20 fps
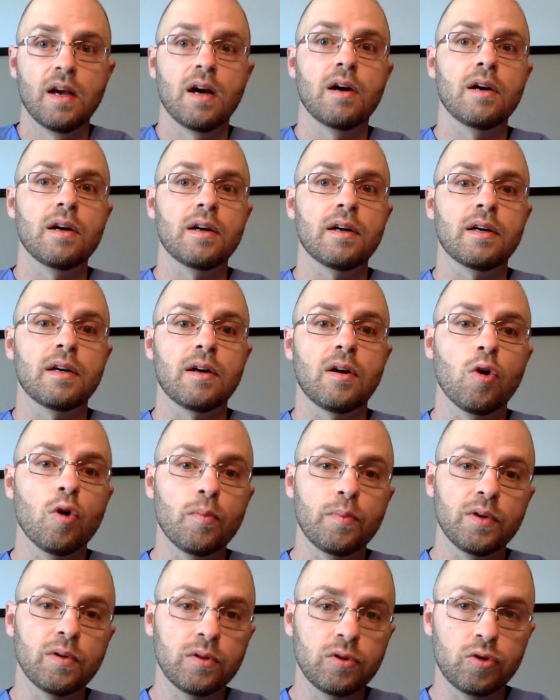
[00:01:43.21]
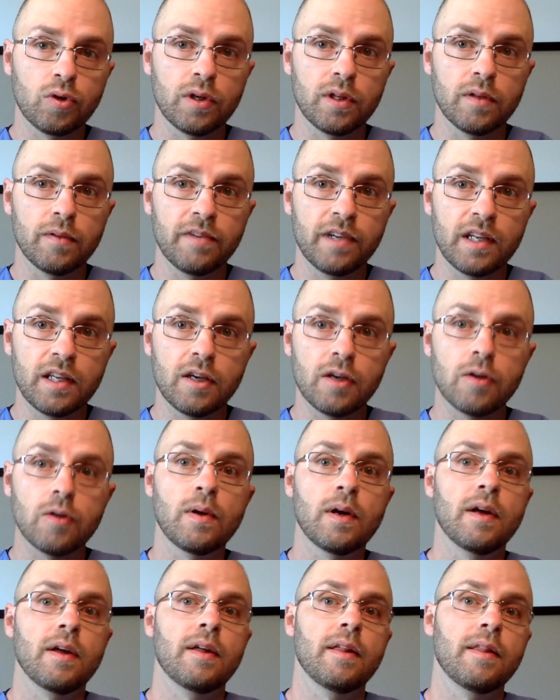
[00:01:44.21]
Uh, hope you enjoy the
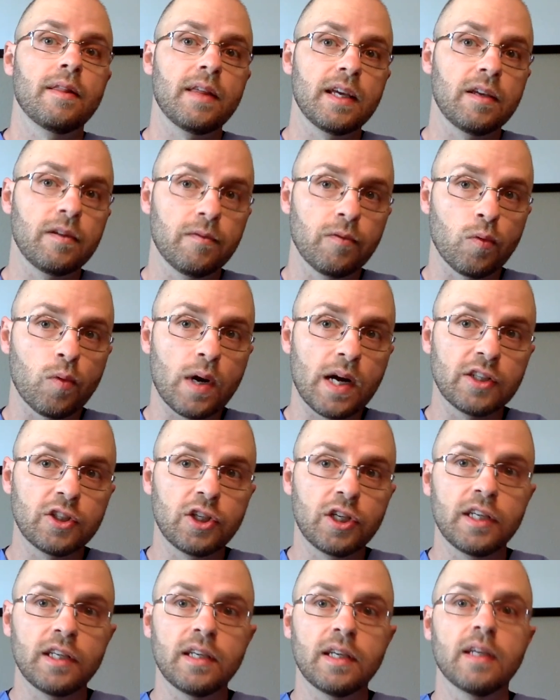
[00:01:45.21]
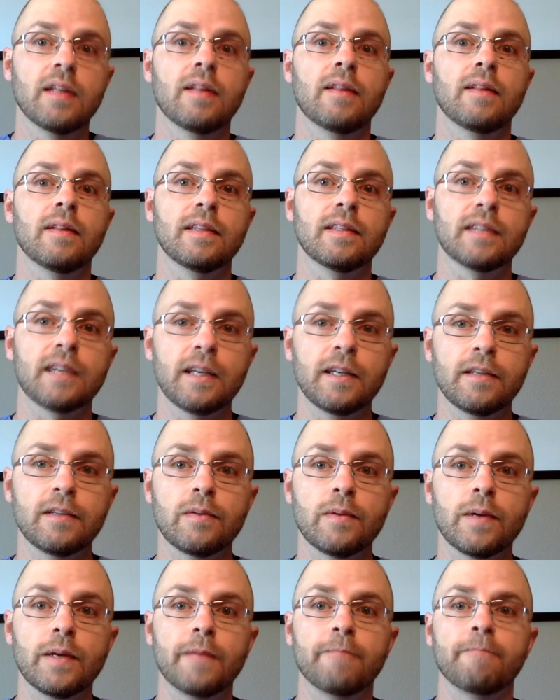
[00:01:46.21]
video. Thank you for watching. Let's get
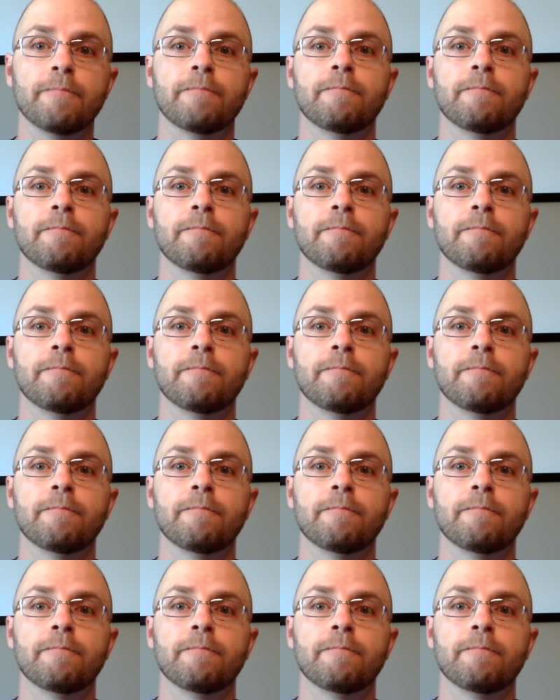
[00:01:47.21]
into it.